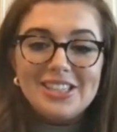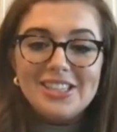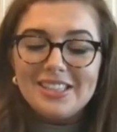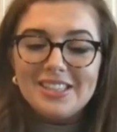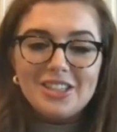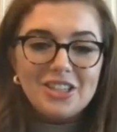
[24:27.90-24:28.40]

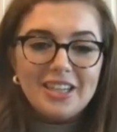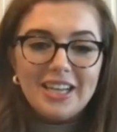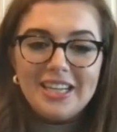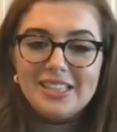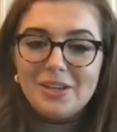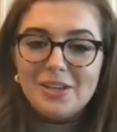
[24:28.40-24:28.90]
just such an
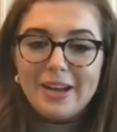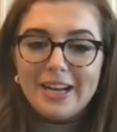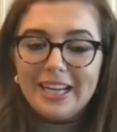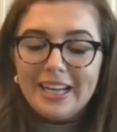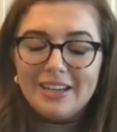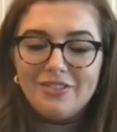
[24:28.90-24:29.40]
easy way to
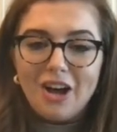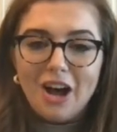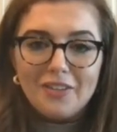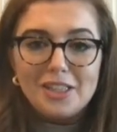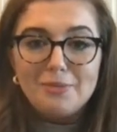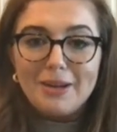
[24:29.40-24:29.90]
get
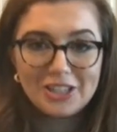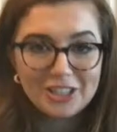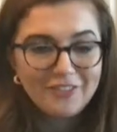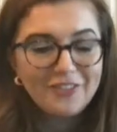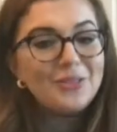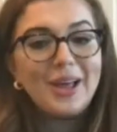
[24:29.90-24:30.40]
involved,
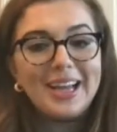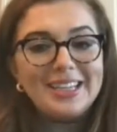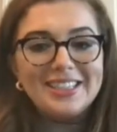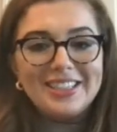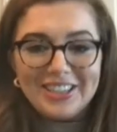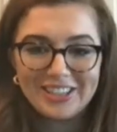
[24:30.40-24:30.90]
especially if you like
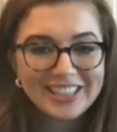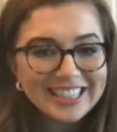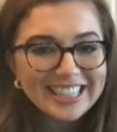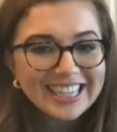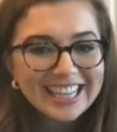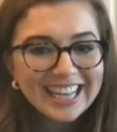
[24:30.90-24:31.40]
to
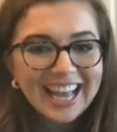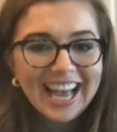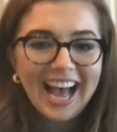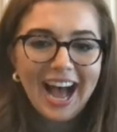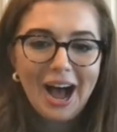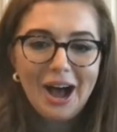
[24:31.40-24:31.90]
cook.
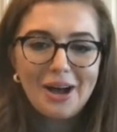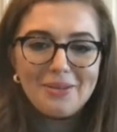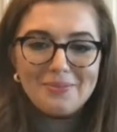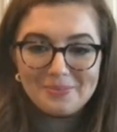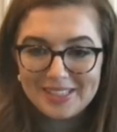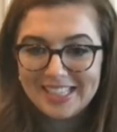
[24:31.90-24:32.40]

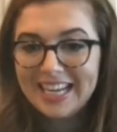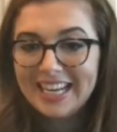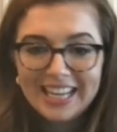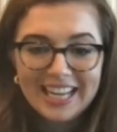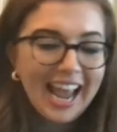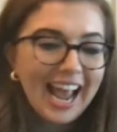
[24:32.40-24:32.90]

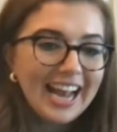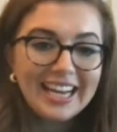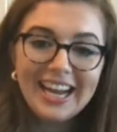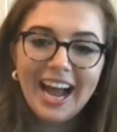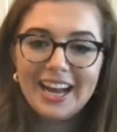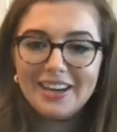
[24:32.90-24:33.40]
ZD, any
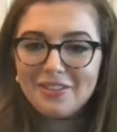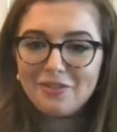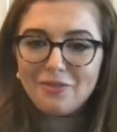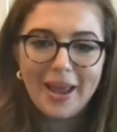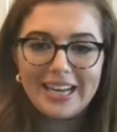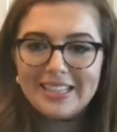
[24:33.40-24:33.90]

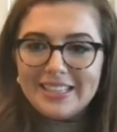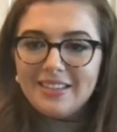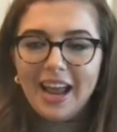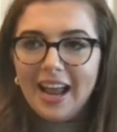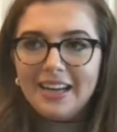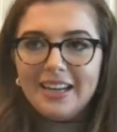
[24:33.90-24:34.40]

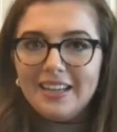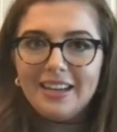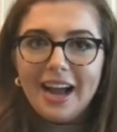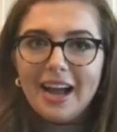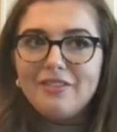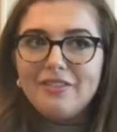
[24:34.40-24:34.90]

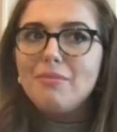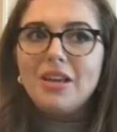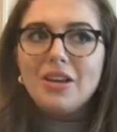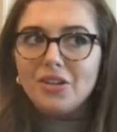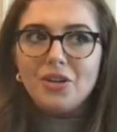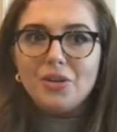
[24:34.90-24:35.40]
kind of
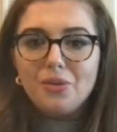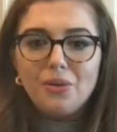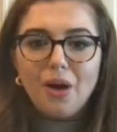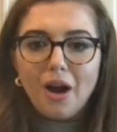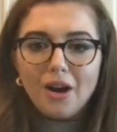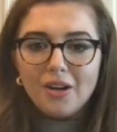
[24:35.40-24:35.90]
meal you
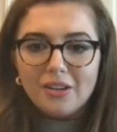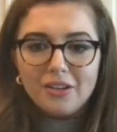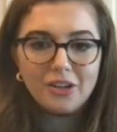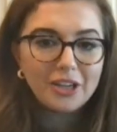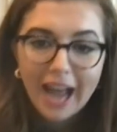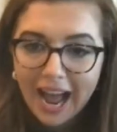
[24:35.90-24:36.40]
are
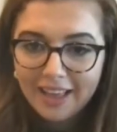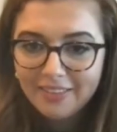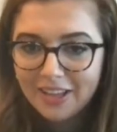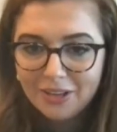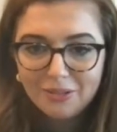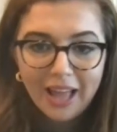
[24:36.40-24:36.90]
good at
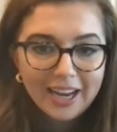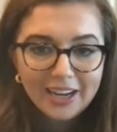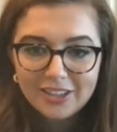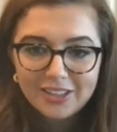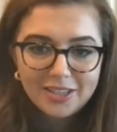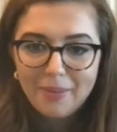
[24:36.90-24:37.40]
that you like
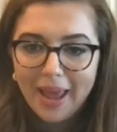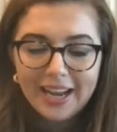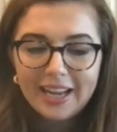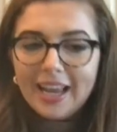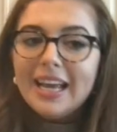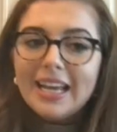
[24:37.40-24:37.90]
to
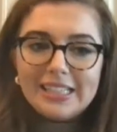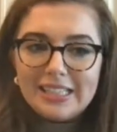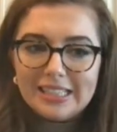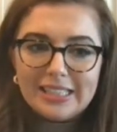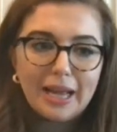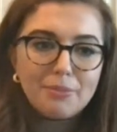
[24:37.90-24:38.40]
make is
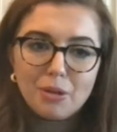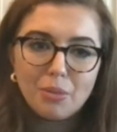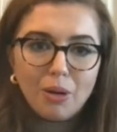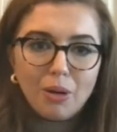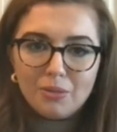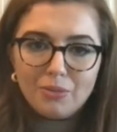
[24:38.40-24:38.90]

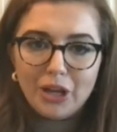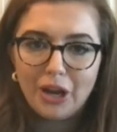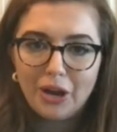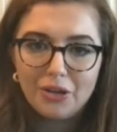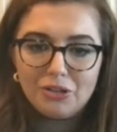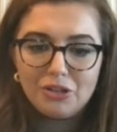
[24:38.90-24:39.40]
acceptable.
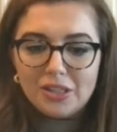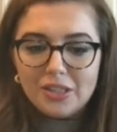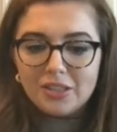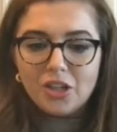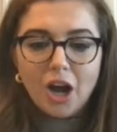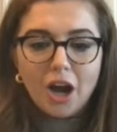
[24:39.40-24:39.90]
You
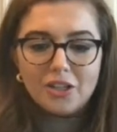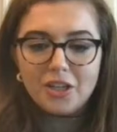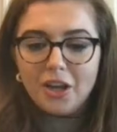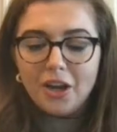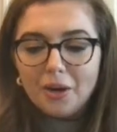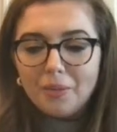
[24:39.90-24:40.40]
just talk to
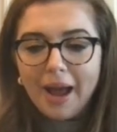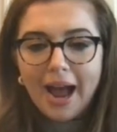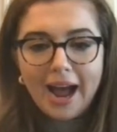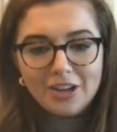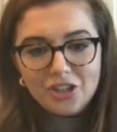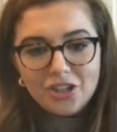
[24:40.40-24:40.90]
your
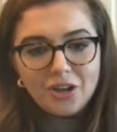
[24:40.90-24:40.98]
match